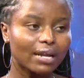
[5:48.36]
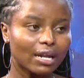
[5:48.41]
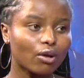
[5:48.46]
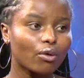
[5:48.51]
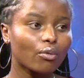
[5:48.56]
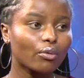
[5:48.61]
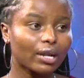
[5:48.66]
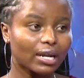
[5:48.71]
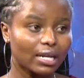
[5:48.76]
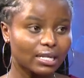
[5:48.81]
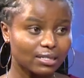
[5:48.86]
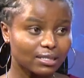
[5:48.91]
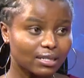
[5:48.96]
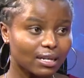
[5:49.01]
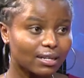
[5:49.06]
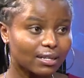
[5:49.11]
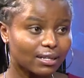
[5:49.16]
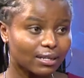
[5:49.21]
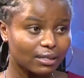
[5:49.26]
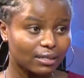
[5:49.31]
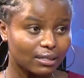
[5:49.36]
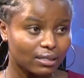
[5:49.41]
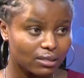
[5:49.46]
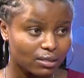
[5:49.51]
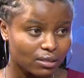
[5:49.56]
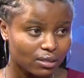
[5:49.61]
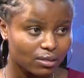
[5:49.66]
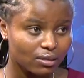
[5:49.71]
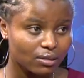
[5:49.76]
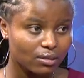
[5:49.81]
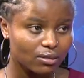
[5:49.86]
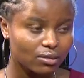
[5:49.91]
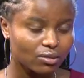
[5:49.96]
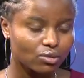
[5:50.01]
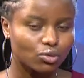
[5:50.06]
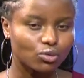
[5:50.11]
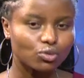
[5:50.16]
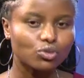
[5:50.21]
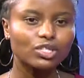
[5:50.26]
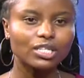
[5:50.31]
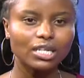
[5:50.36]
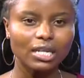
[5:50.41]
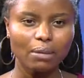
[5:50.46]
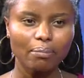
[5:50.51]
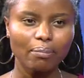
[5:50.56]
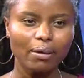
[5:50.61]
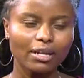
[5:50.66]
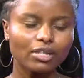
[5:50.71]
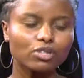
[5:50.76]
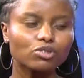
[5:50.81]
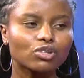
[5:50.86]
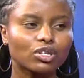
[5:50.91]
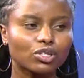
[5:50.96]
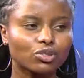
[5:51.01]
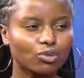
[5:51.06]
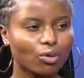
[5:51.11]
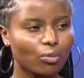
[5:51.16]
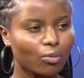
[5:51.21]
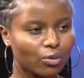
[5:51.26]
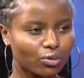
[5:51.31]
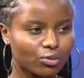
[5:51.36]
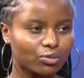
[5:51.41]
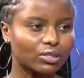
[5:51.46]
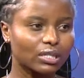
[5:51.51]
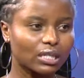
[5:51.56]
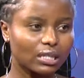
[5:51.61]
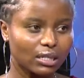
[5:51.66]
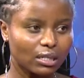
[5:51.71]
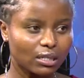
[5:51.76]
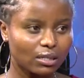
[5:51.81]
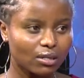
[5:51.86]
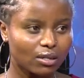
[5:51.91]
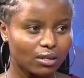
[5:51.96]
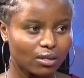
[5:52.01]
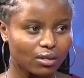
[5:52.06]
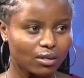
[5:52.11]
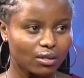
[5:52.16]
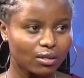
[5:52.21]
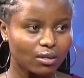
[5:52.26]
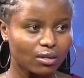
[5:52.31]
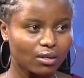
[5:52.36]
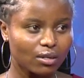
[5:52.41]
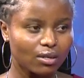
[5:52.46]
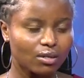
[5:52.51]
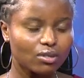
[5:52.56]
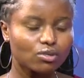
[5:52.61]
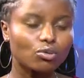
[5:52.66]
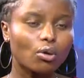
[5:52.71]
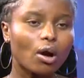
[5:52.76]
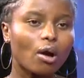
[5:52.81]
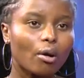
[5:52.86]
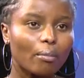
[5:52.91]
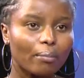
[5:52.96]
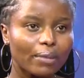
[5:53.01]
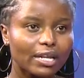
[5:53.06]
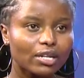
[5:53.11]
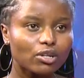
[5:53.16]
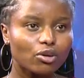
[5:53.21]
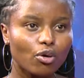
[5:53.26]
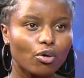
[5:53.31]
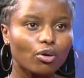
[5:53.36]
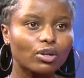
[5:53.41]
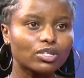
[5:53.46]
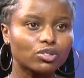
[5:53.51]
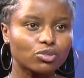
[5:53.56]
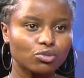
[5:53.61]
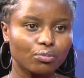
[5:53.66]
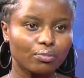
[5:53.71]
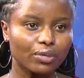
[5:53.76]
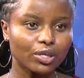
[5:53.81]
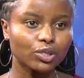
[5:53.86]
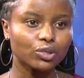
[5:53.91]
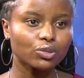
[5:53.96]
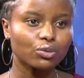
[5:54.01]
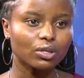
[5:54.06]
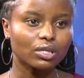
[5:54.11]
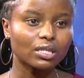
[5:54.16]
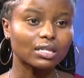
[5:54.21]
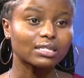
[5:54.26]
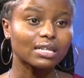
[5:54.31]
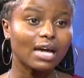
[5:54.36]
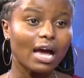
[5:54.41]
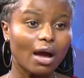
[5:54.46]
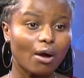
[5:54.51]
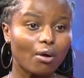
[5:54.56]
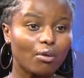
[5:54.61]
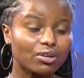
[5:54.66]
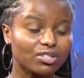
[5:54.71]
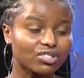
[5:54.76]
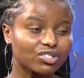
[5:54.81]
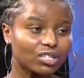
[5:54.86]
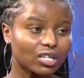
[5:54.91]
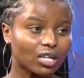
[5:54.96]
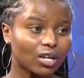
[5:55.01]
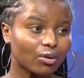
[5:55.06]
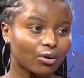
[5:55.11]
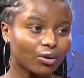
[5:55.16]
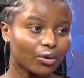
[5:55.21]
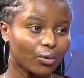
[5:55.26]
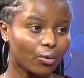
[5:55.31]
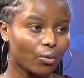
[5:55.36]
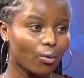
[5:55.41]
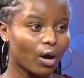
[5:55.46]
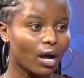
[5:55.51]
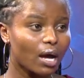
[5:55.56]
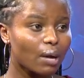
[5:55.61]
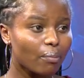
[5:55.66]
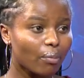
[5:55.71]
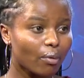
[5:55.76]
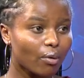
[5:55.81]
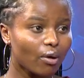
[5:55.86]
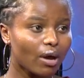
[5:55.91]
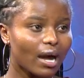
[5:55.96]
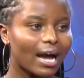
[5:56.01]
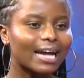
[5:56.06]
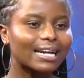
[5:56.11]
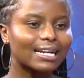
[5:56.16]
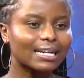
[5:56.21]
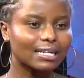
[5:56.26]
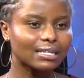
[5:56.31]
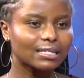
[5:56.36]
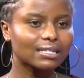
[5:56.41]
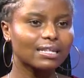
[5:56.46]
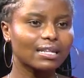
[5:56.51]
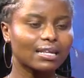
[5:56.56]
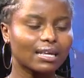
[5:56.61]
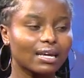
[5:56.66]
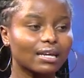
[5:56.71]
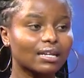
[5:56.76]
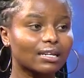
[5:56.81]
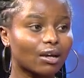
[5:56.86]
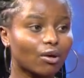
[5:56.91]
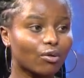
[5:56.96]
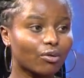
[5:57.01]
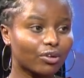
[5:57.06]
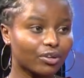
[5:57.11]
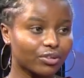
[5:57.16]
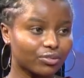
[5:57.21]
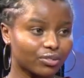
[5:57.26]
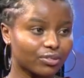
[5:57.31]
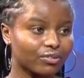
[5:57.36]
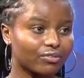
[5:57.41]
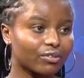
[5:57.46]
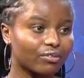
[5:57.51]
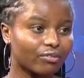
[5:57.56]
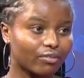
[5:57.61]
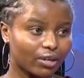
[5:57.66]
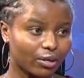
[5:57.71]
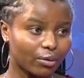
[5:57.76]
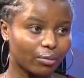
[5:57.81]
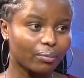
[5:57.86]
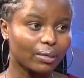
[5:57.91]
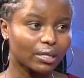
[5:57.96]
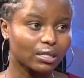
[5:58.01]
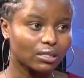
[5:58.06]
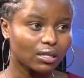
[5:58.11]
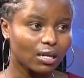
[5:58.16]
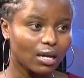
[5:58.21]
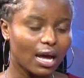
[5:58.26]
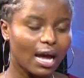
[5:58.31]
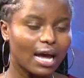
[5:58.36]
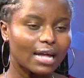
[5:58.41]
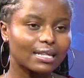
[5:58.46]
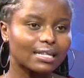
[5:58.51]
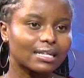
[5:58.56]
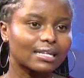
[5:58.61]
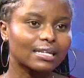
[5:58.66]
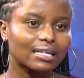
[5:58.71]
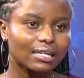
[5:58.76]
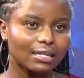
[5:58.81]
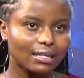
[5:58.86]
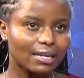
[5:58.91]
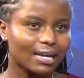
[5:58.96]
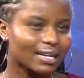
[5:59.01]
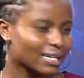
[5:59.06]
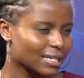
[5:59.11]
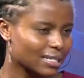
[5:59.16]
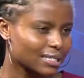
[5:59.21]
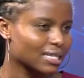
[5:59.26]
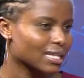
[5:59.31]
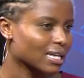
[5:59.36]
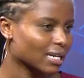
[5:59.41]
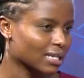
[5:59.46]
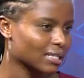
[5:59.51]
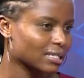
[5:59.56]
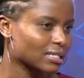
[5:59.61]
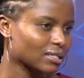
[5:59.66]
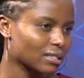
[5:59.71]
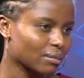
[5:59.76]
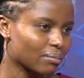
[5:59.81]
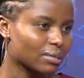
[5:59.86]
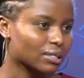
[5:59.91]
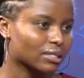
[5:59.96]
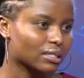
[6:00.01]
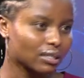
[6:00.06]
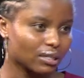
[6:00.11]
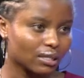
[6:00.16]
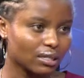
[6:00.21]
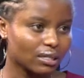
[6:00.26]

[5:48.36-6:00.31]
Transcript: by now we understand their needs, so tukienda pale tunajua what they need. So our main goal is to make sure that our channel people hapo, at least they are in a conducive environment and they, at least they are getting the basic